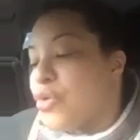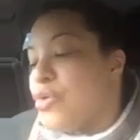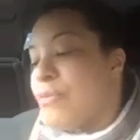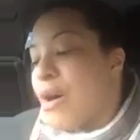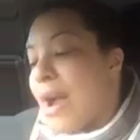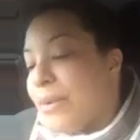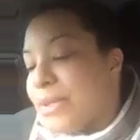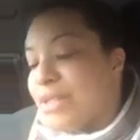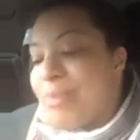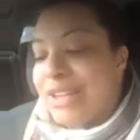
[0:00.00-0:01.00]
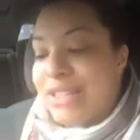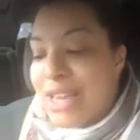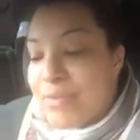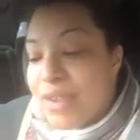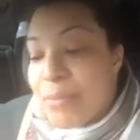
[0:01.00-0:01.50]
Umar I respected
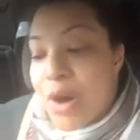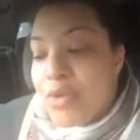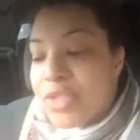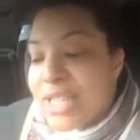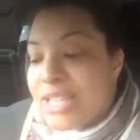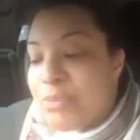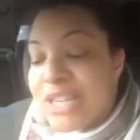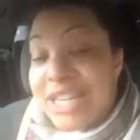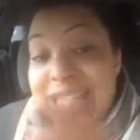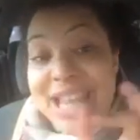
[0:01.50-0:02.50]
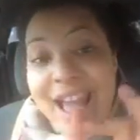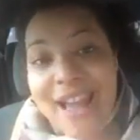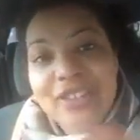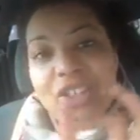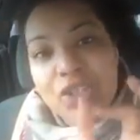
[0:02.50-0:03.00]
him the most is because he
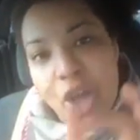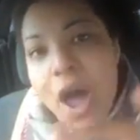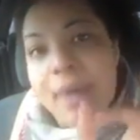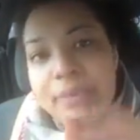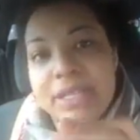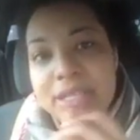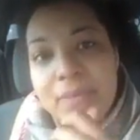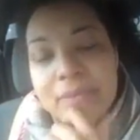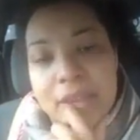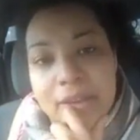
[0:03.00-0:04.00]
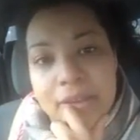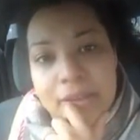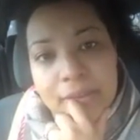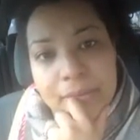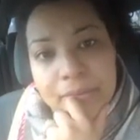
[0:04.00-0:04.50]
actually taught me something.
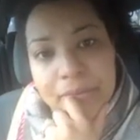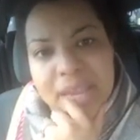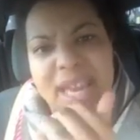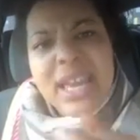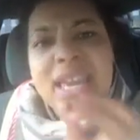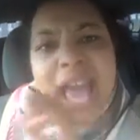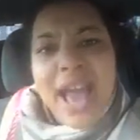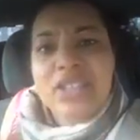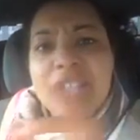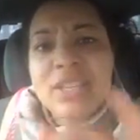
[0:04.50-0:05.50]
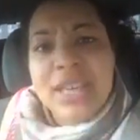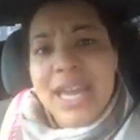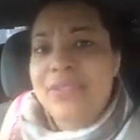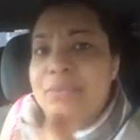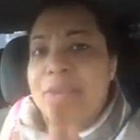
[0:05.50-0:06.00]
He actually
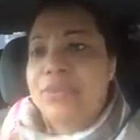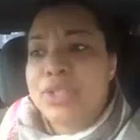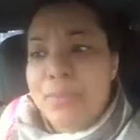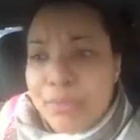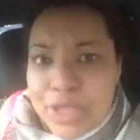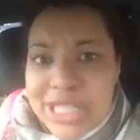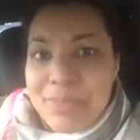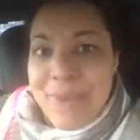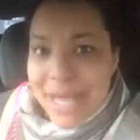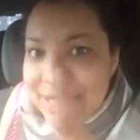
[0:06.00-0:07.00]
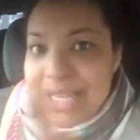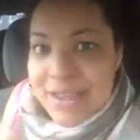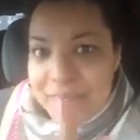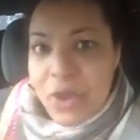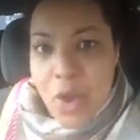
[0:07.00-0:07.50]
gave me some
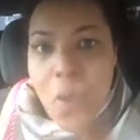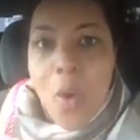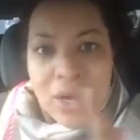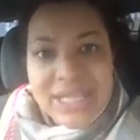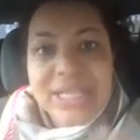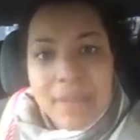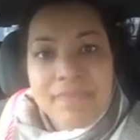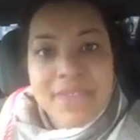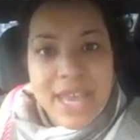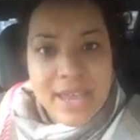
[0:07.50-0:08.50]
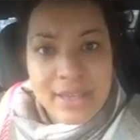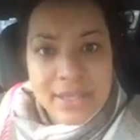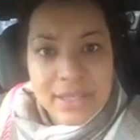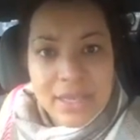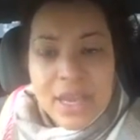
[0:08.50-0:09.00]
perspective on some
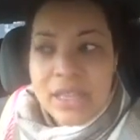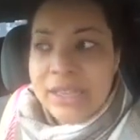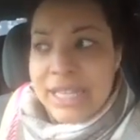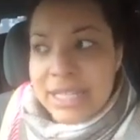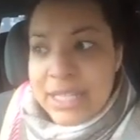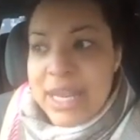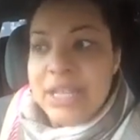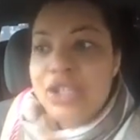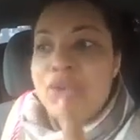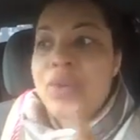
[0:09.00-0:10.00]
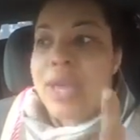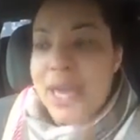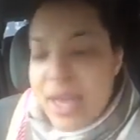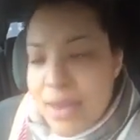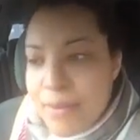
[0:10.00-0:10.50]
things. Listening to
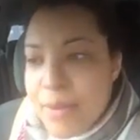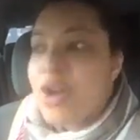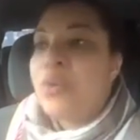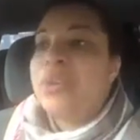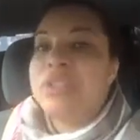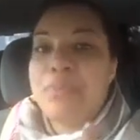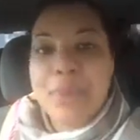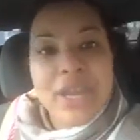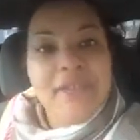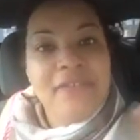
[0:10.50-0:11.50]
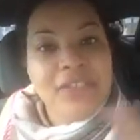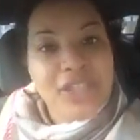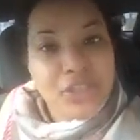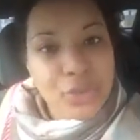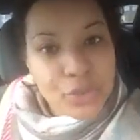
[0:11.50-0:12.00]
him was
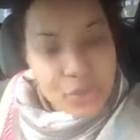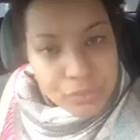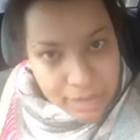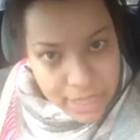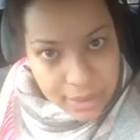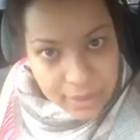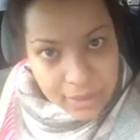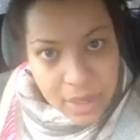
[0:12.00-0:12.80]
beneficial to me.